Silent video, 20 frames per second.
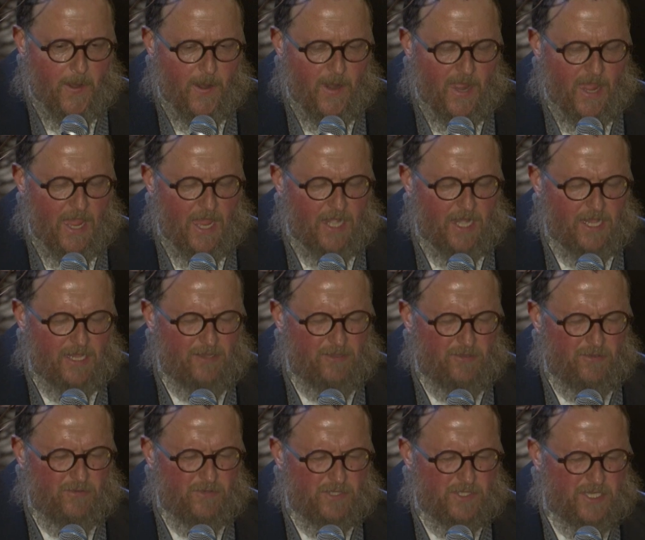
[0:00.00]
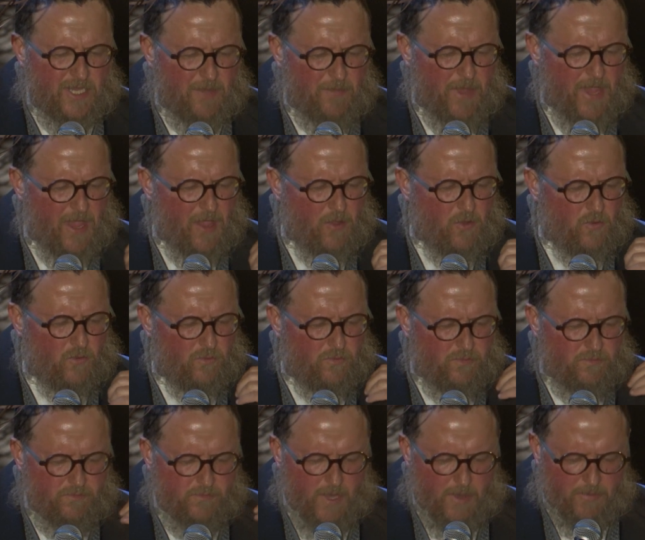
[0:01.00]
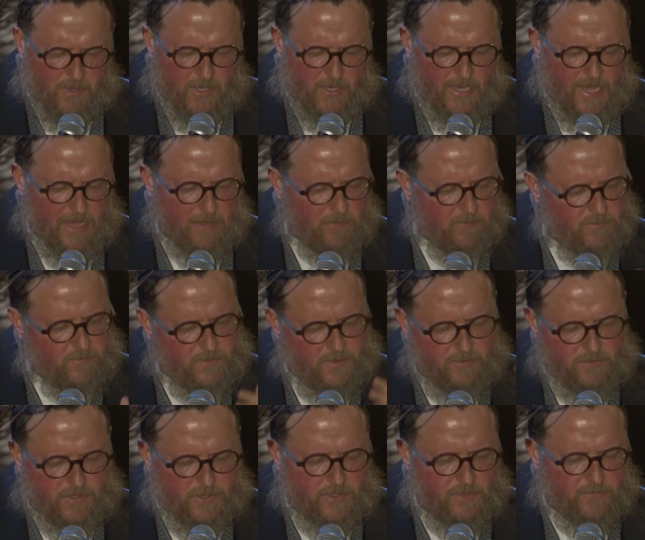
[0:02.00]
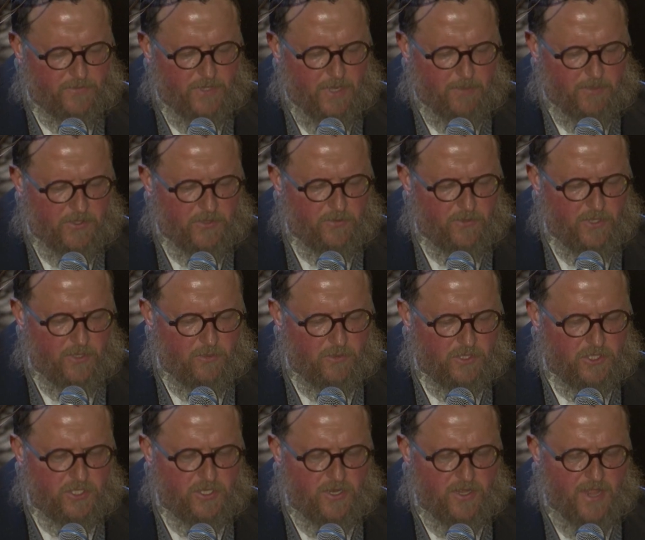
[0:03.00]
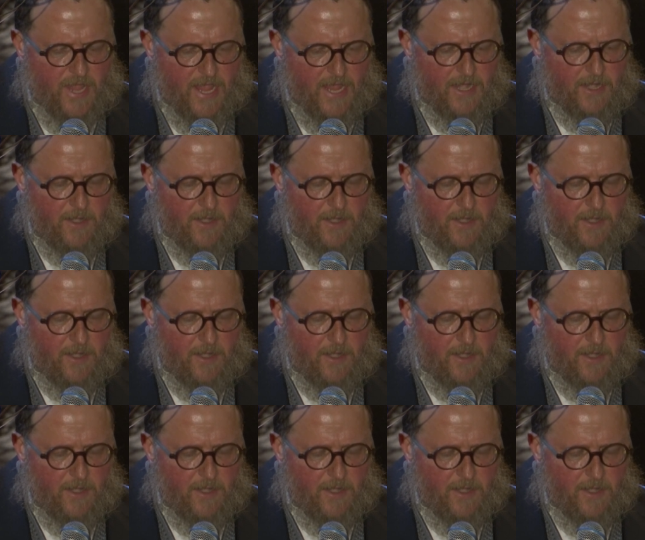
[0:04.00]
And I somehow, maybe again, a different opportunity will share that,